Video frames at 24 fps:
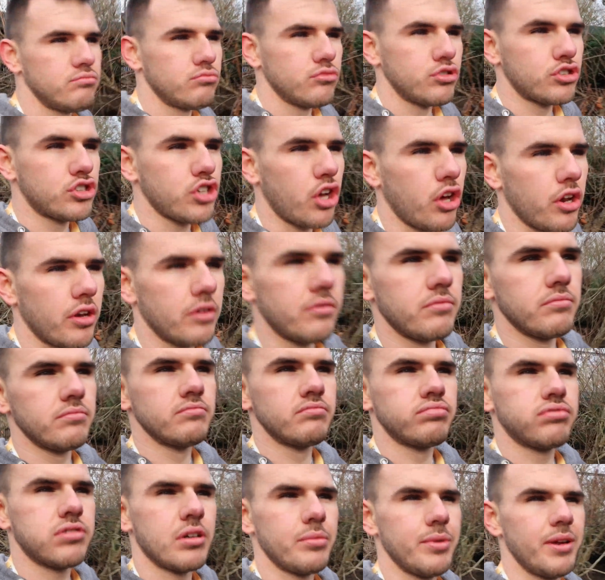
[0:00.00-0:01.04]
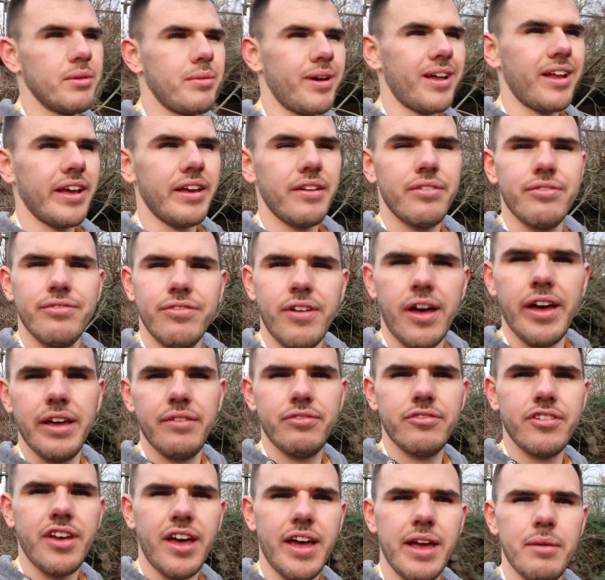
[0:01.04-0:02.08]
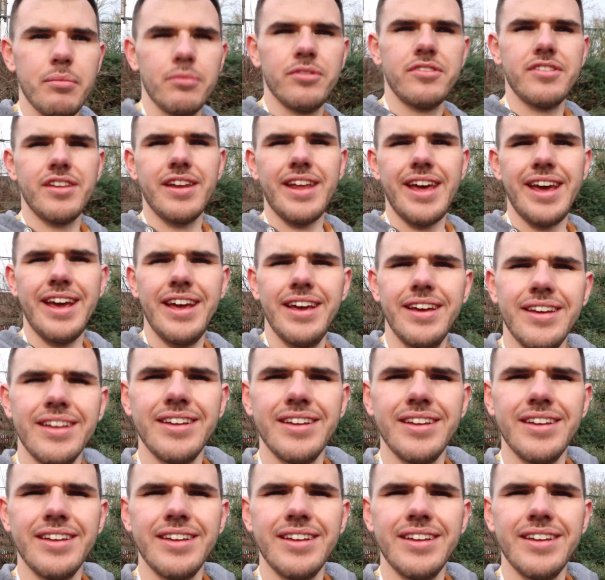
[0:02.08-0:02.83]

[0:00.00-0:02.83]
It's on probably about like 5 times today.